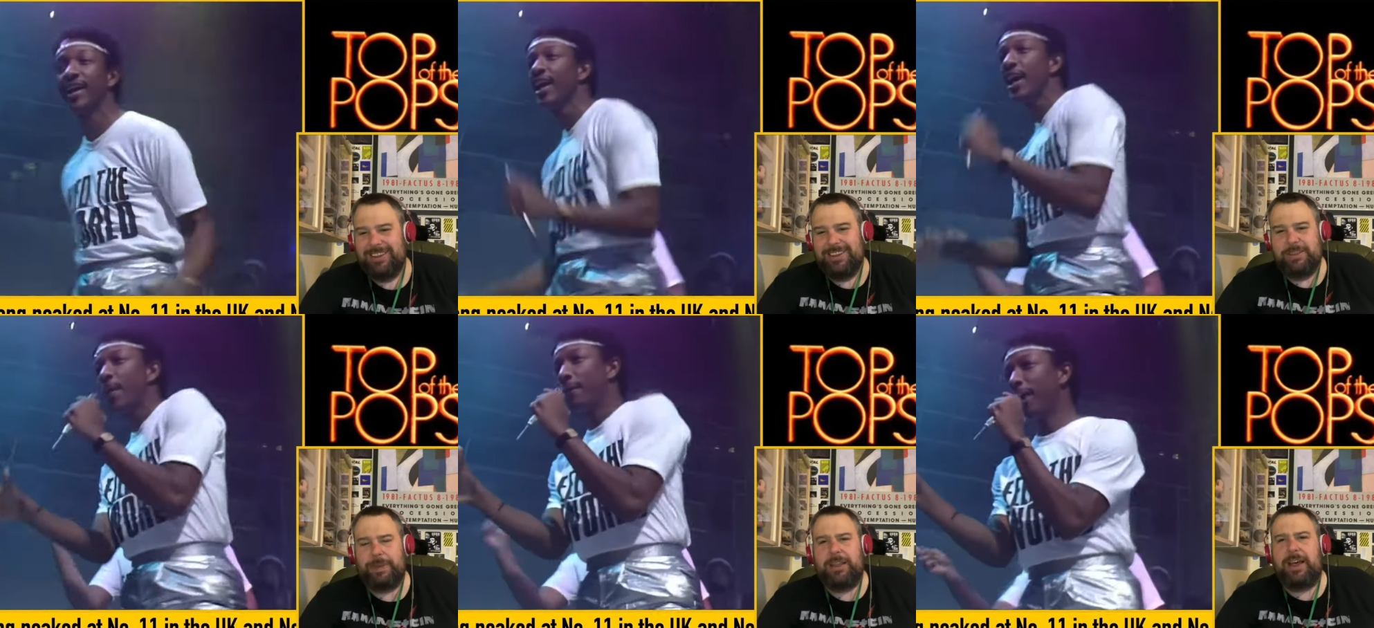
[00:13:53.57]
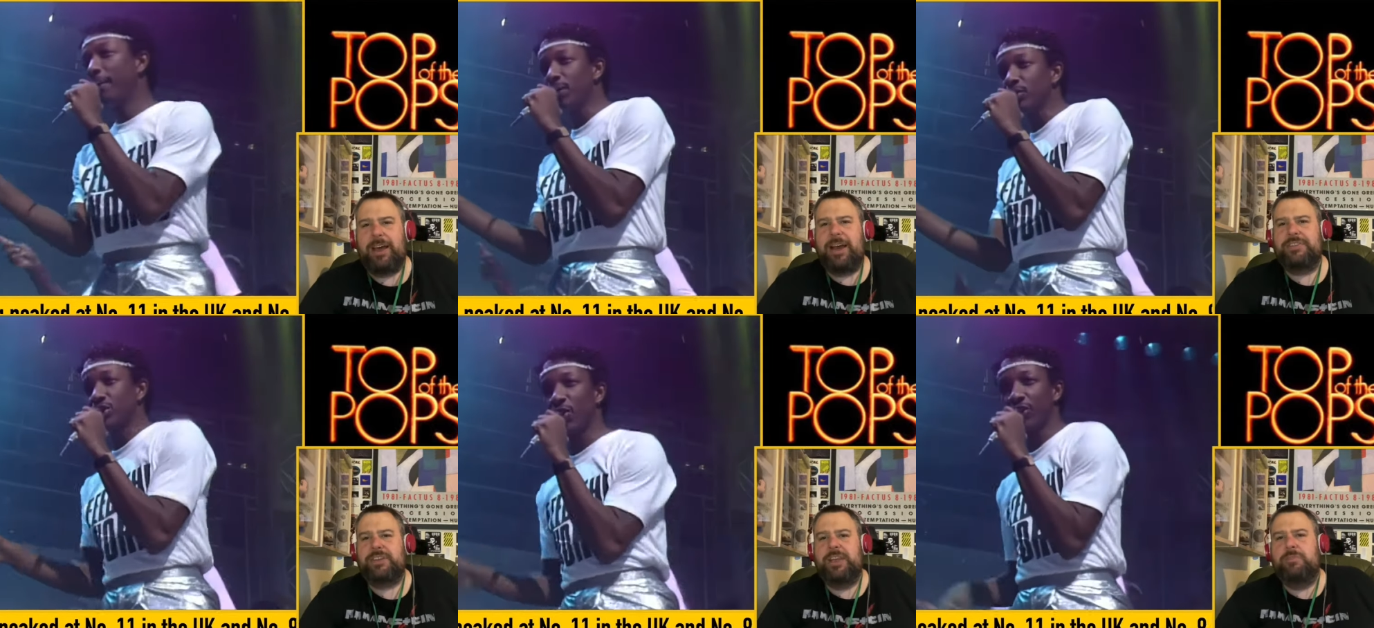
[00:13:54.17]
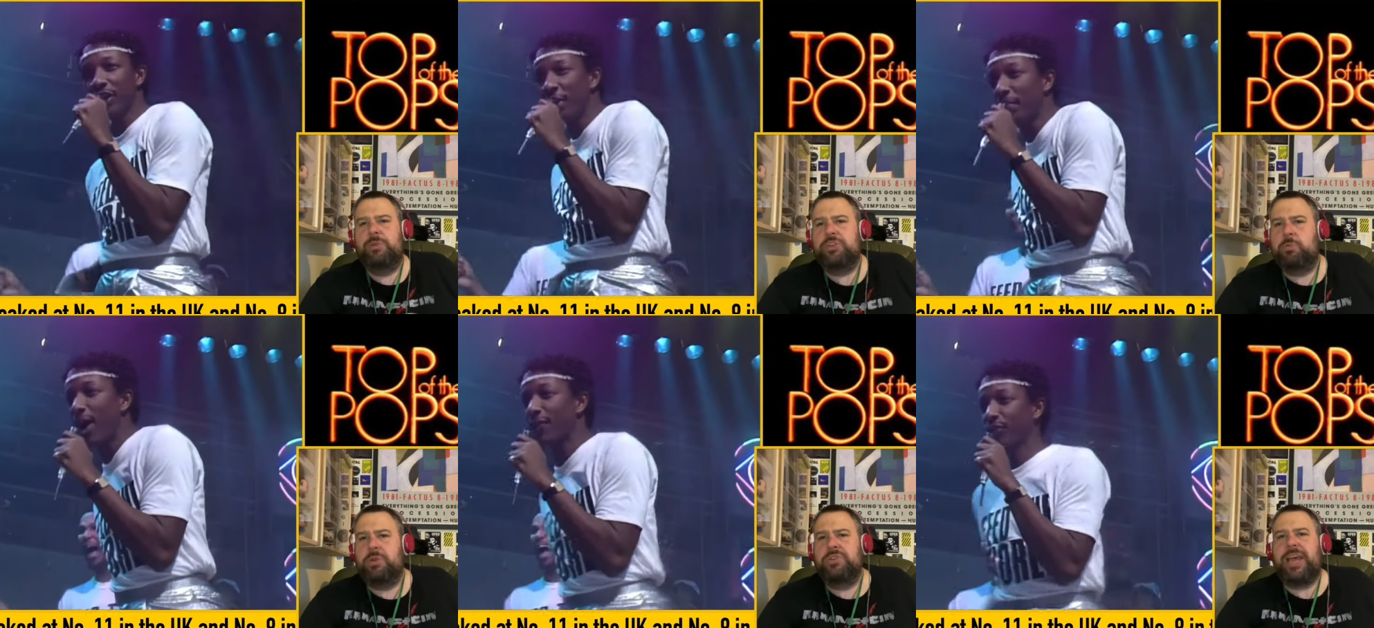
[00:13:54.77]
Speaker 1: It's a bit like asking which
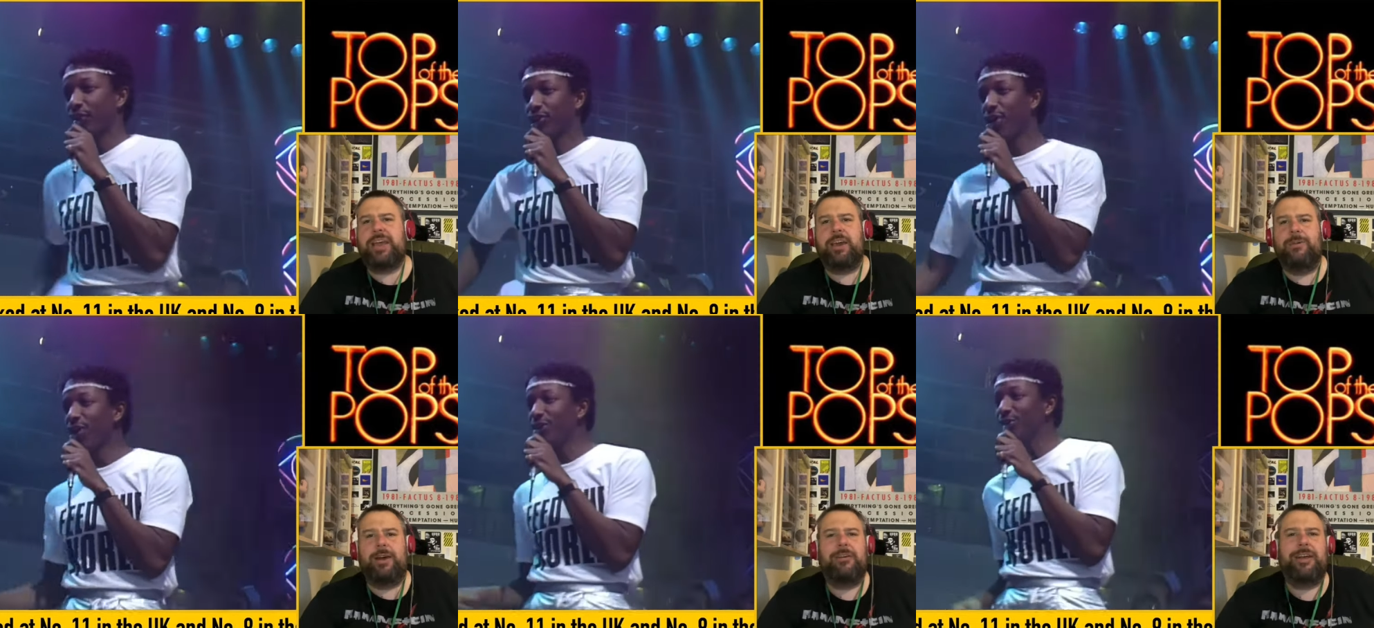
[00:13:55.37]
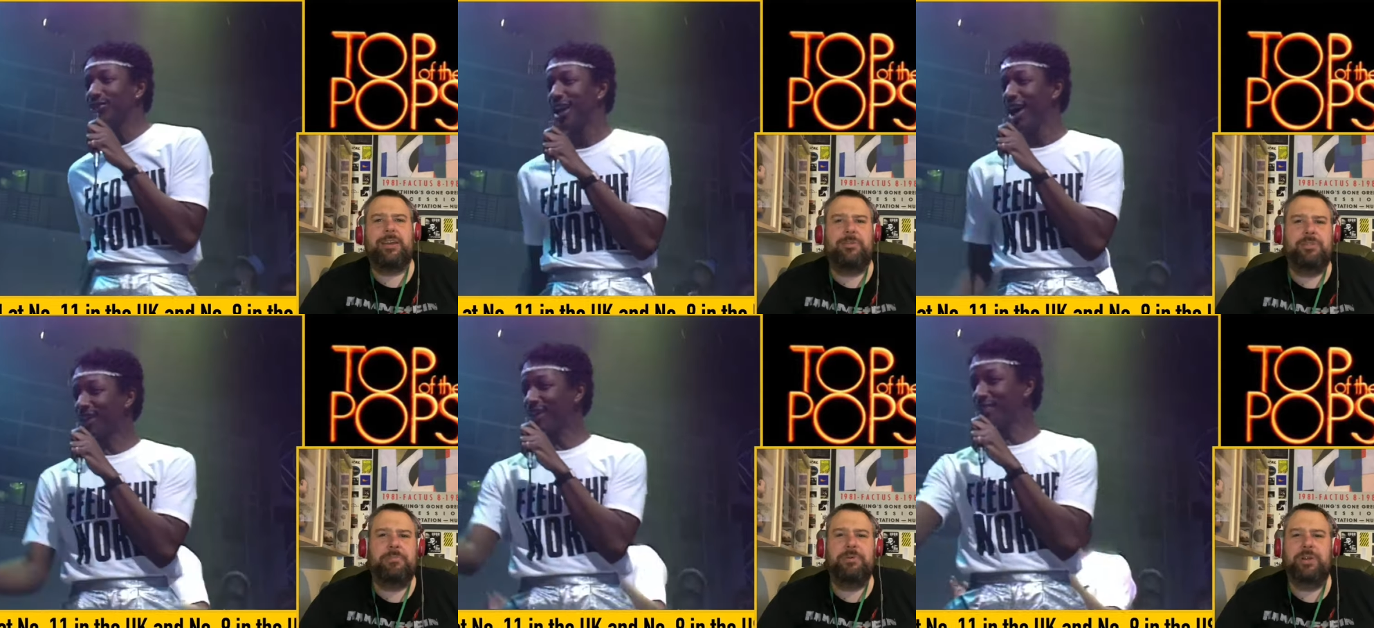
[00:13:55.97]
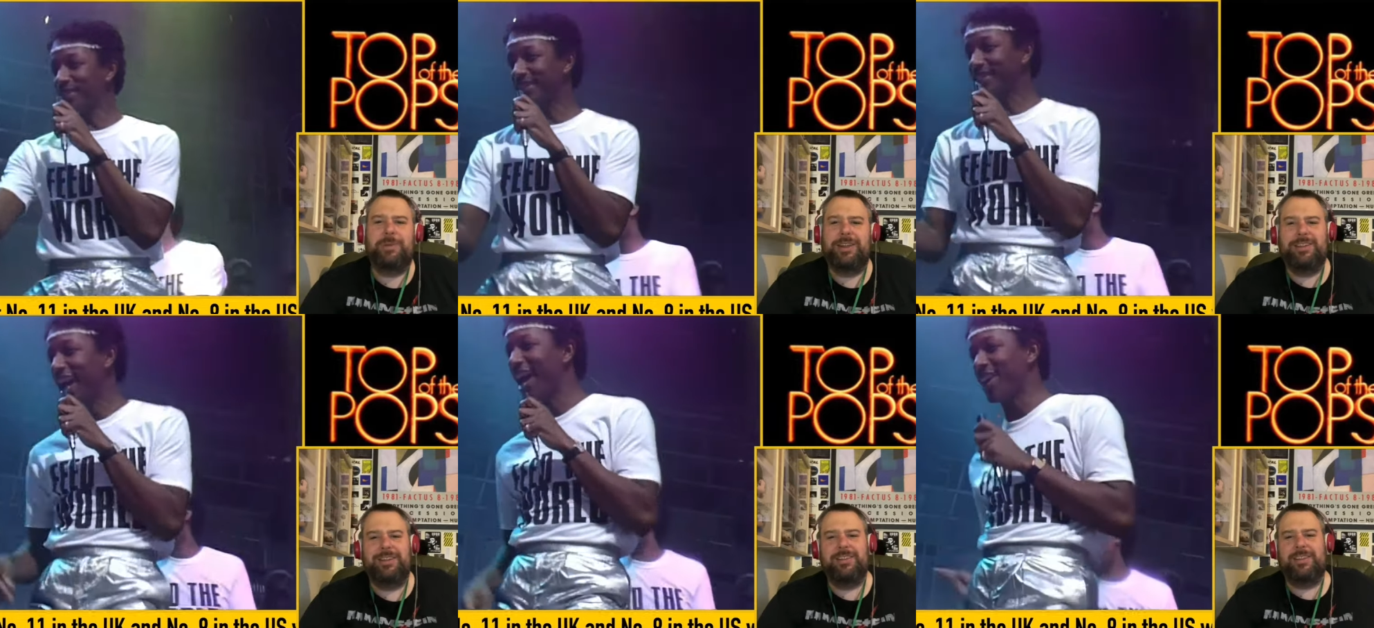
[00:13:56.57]
one's Echo out of Echo and the Bunnymen, isn't it, I